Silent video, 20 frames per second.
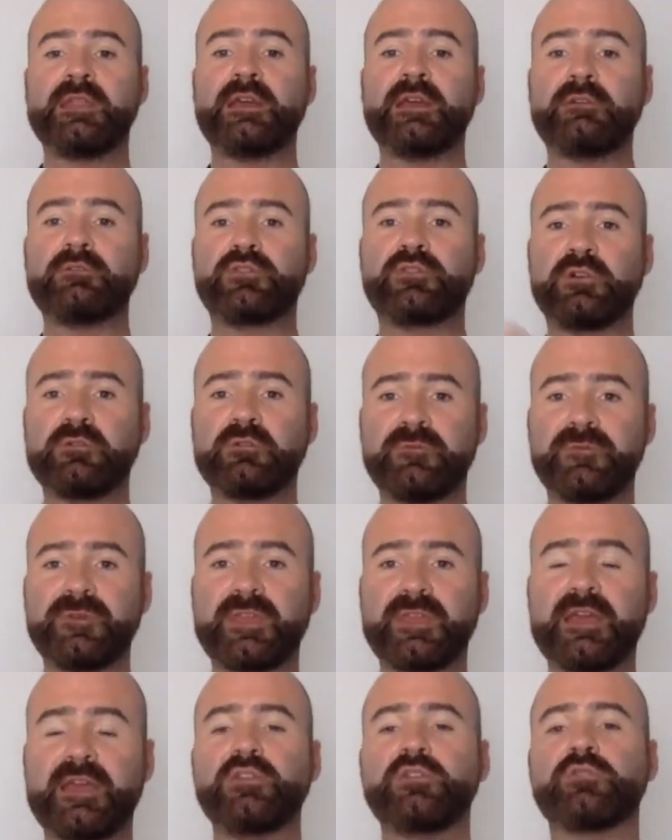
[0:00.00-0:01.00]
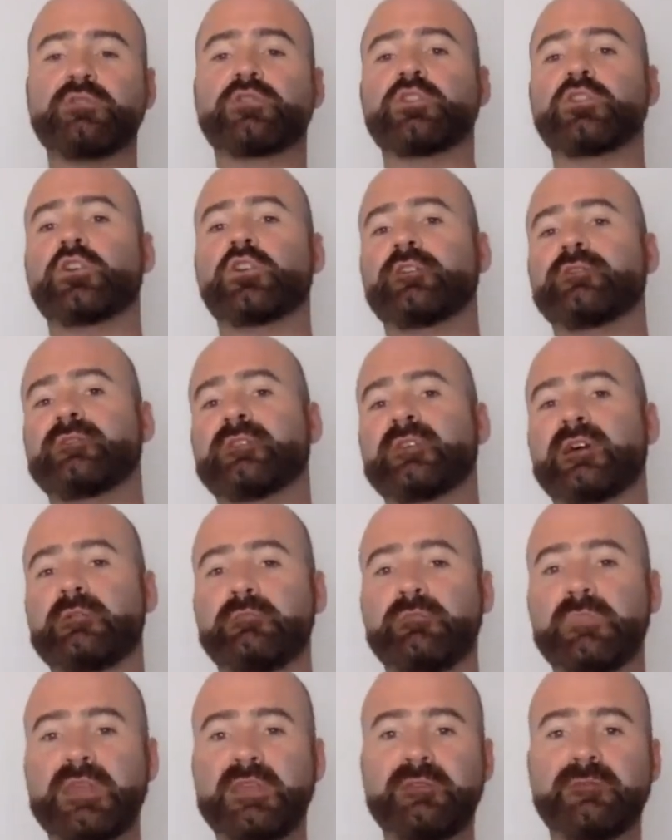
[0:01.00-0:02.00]
Now, don't forget, you can
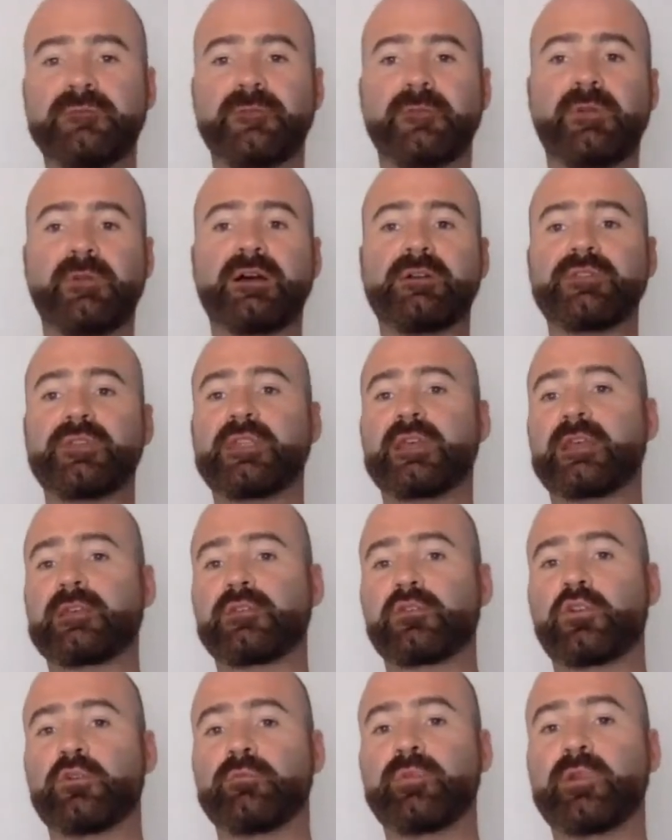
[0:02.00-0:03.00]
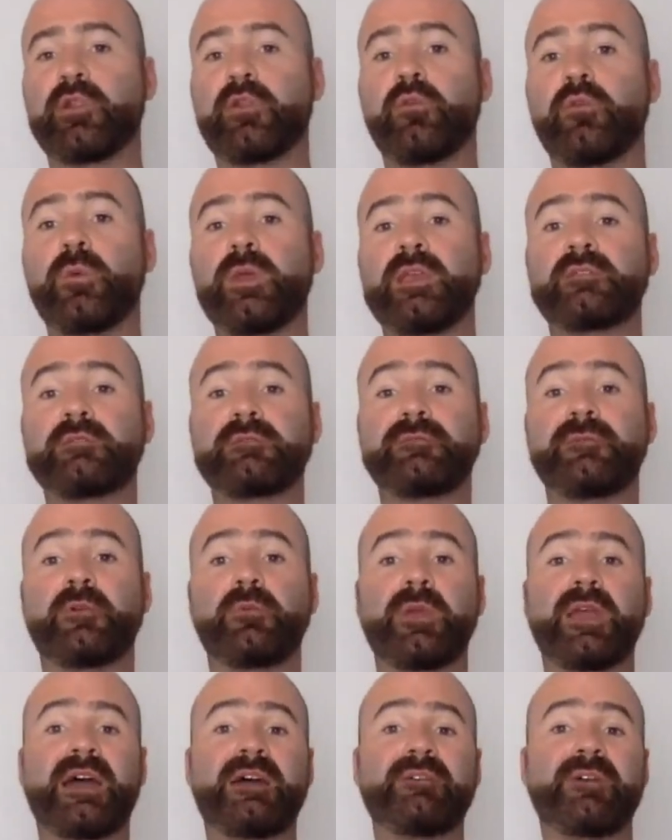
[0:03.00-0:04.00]
contact me throughout the next couple of weeks
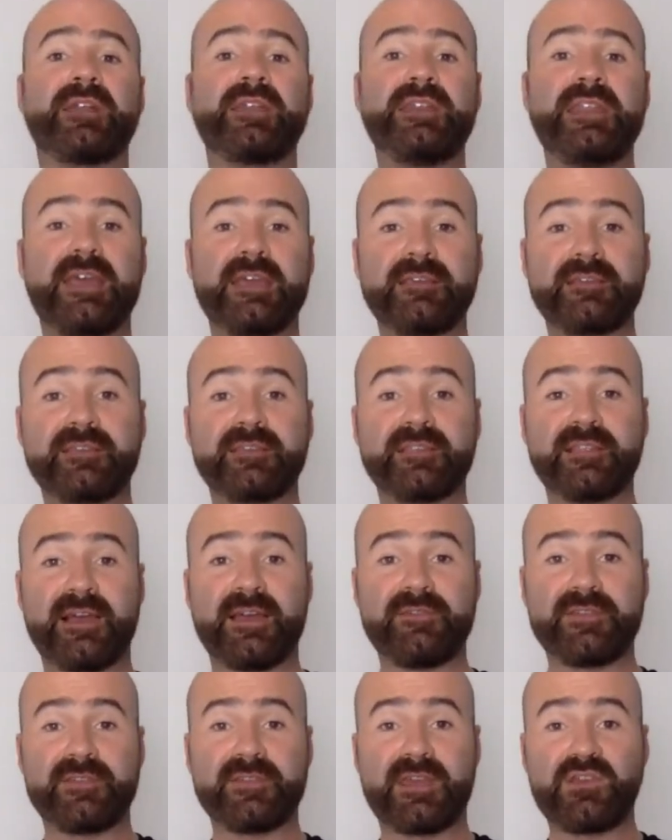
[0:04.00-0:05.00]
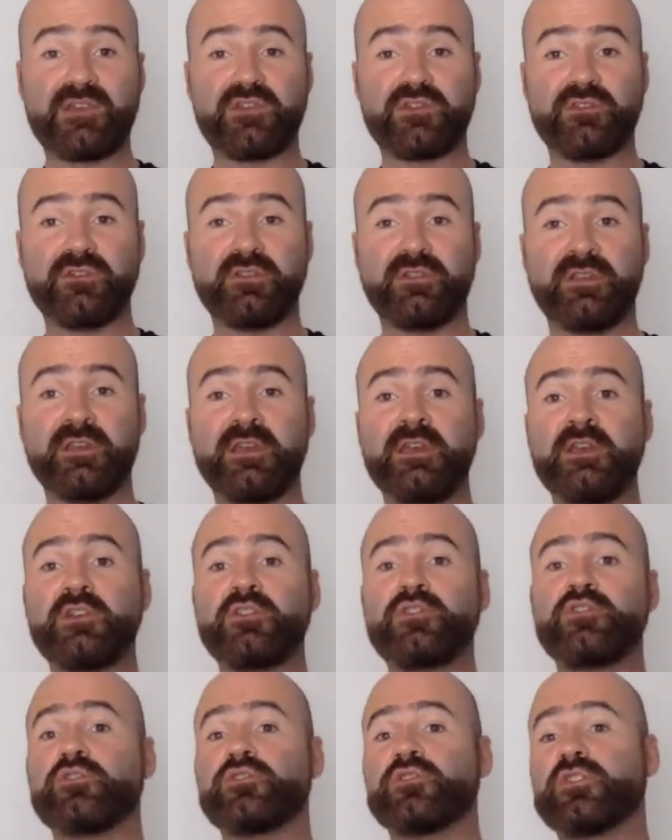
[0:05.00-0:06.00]
before we have our next live session,
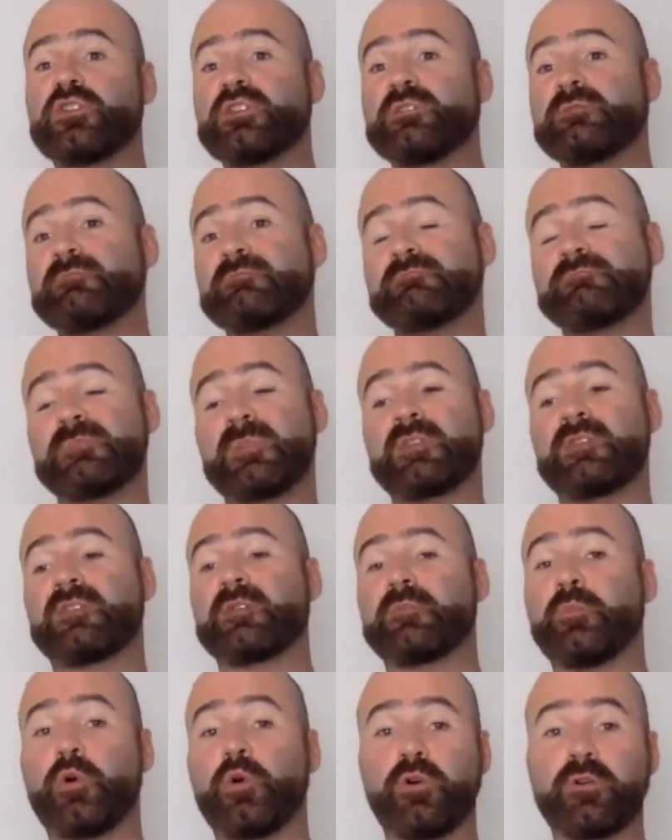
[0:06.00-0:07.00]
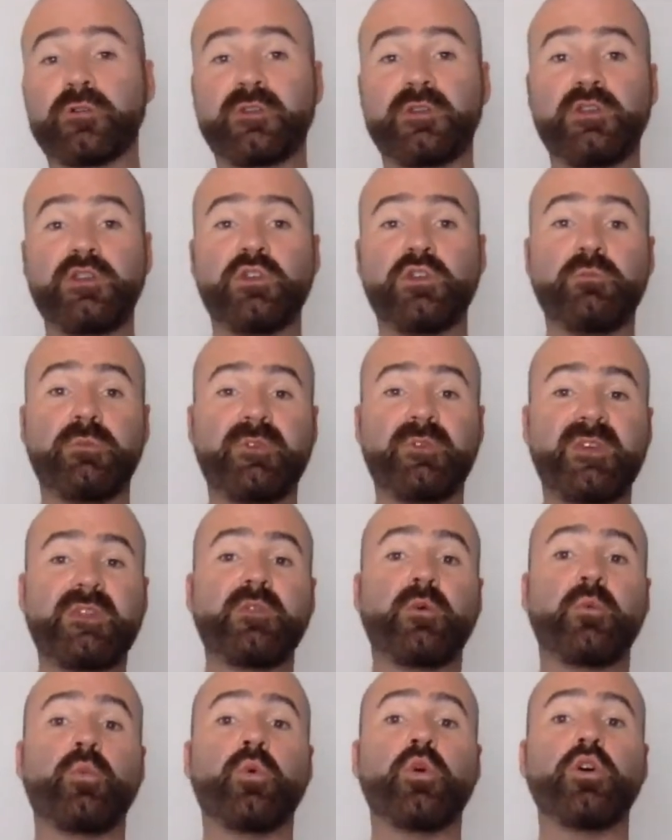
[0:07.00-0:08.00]
judging and supporting you within
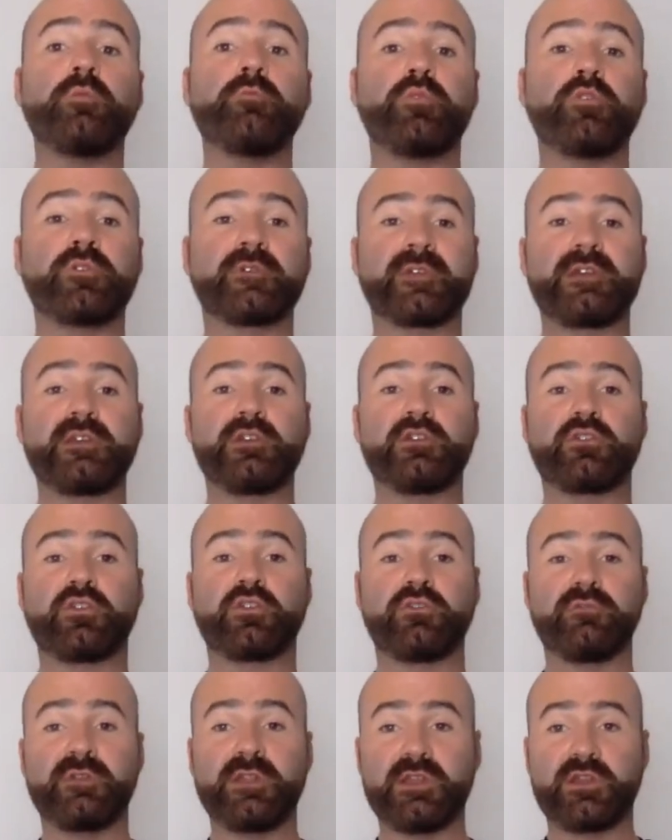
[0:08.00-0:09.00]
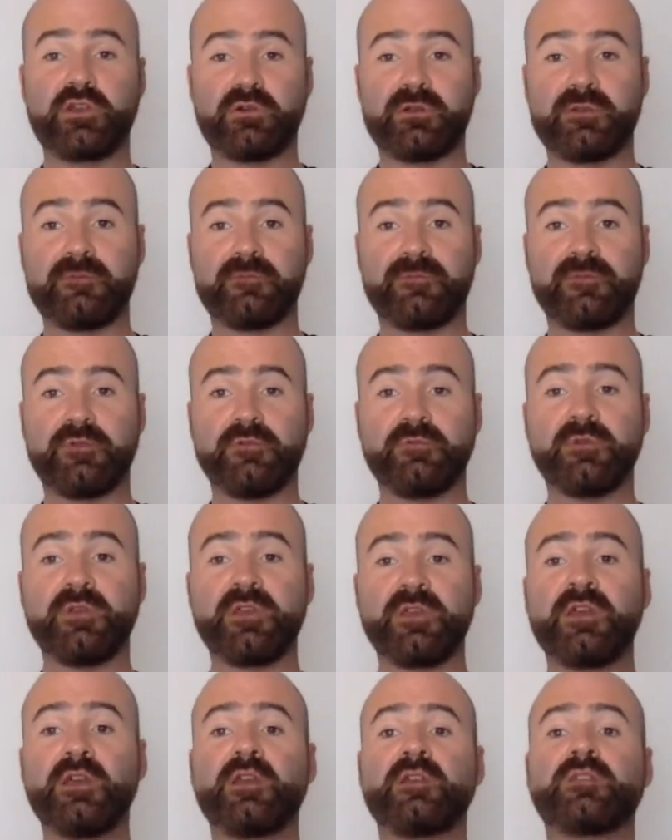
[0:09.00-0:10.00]
the workbooks that you're currently going through.
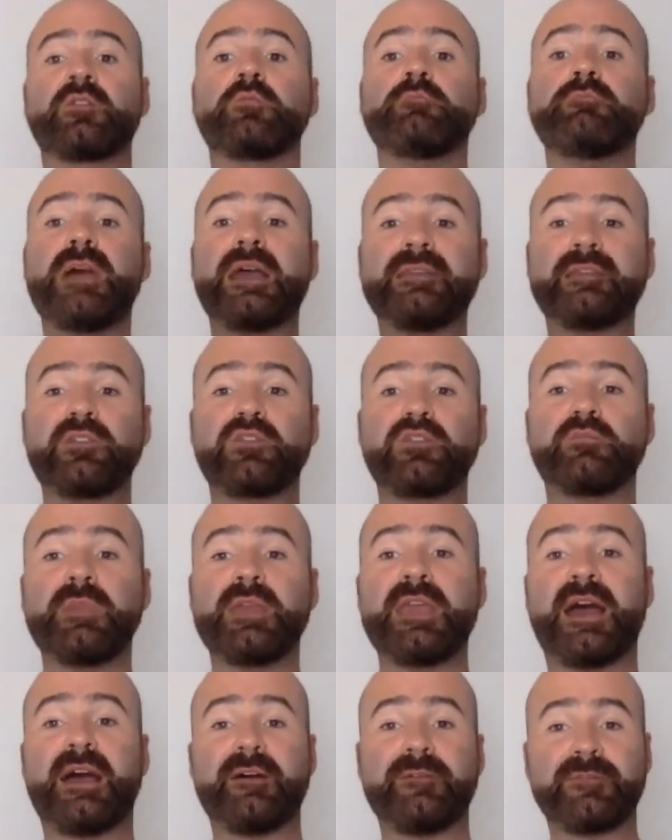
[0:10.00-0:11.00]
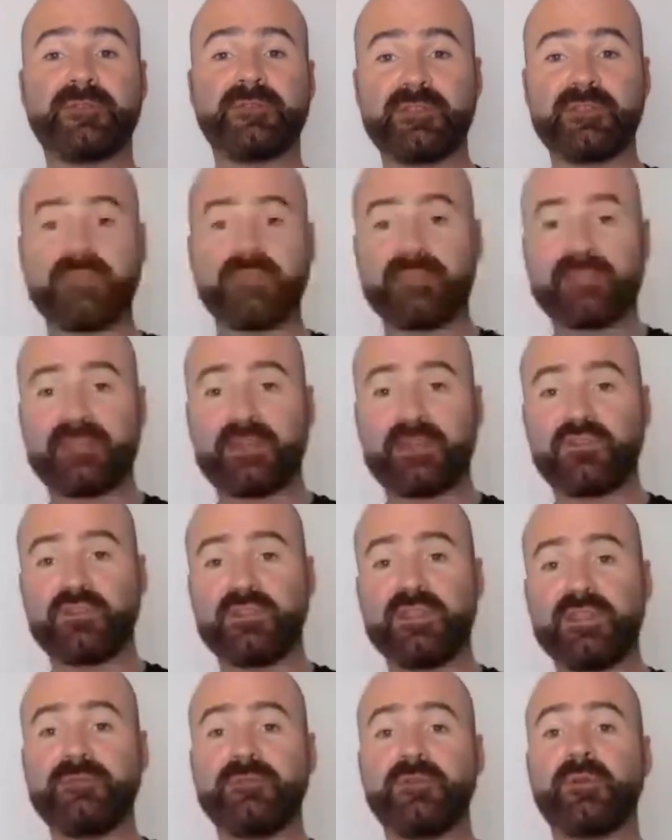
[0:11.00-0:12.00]
So message me after this
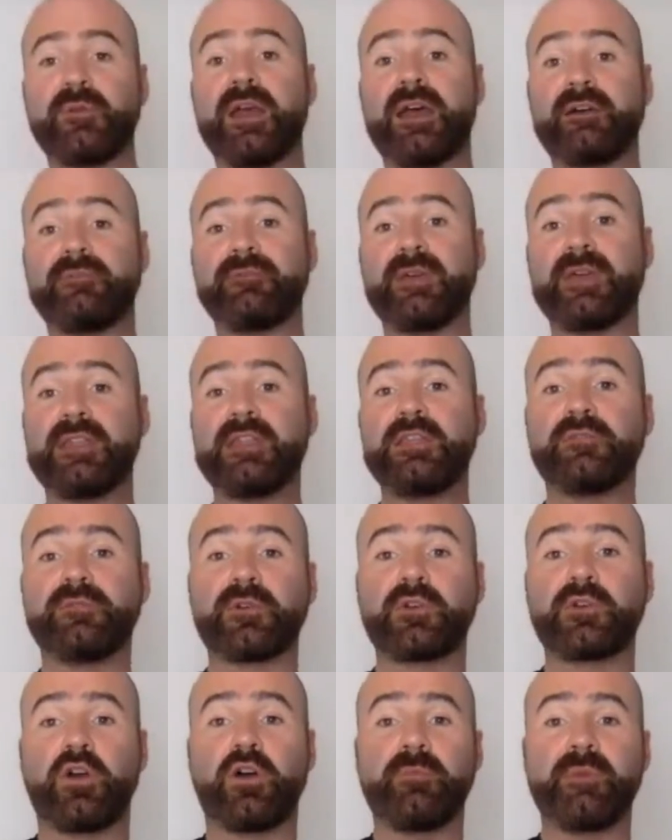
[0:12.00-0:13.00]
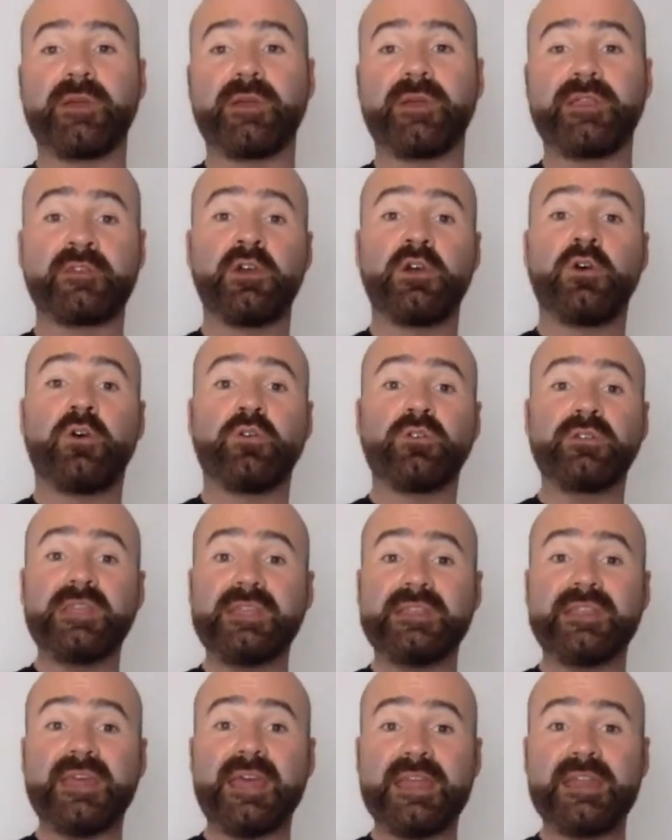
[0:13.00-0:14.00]
session if you have any other comments or
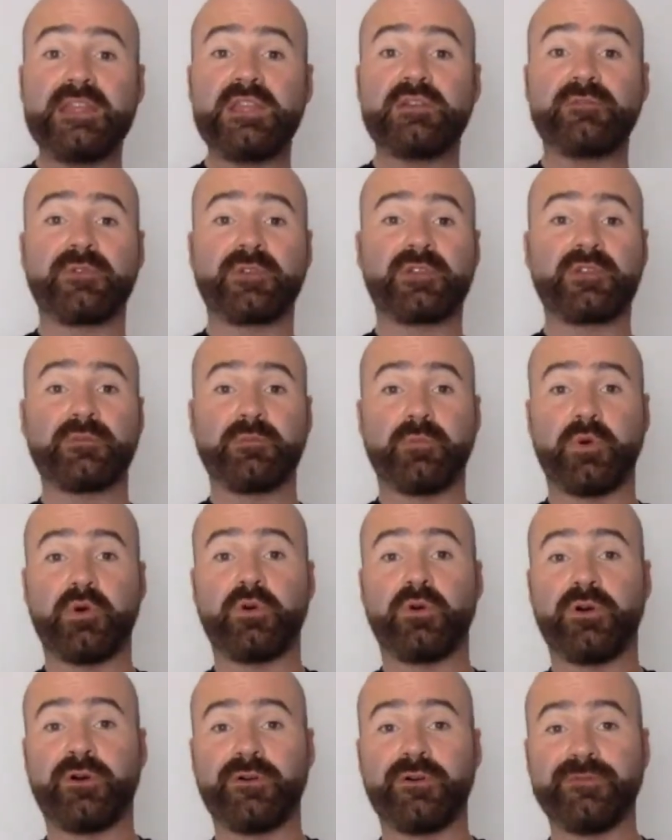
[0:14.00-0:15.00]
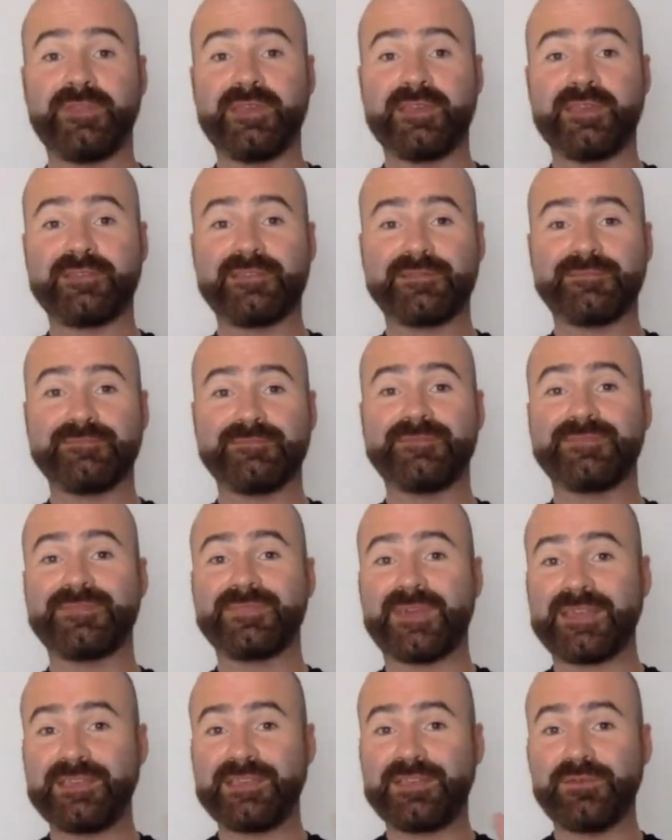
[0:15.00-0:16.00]
need any other support on this.
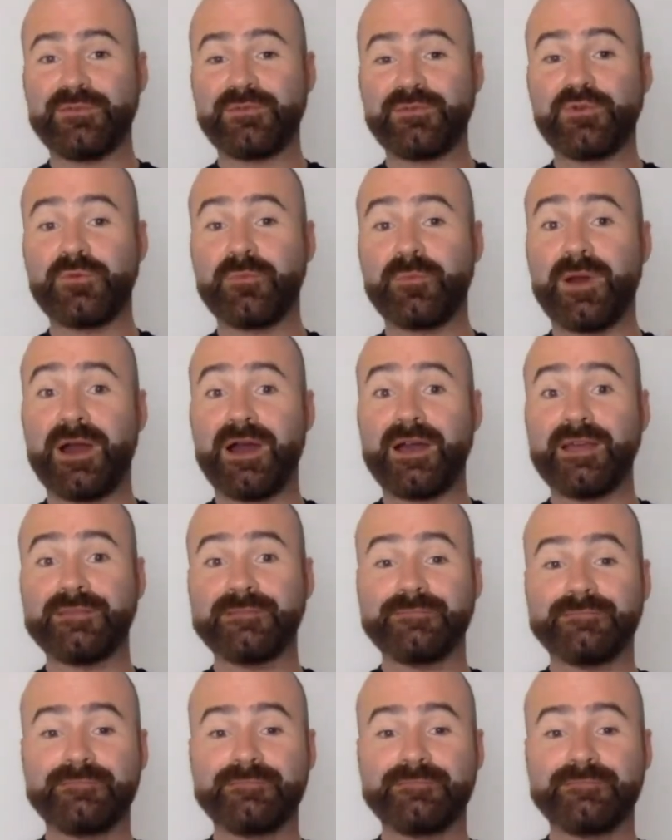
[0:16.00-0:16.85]
Thank you. Goodbye.